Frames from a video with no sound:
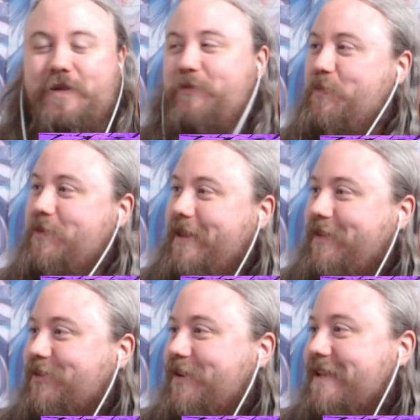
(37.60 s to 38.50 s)
Trooper ending
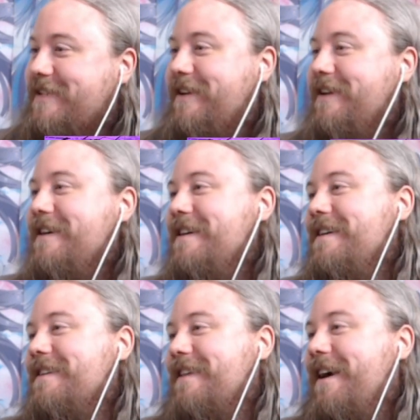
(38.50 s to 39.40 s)
was great yesterday.
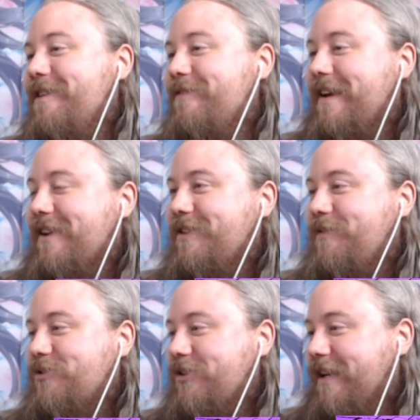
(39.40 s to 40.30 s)
So anyway, let's start
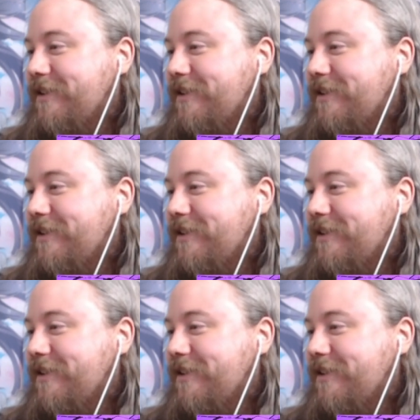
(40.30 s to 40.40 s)
watching it.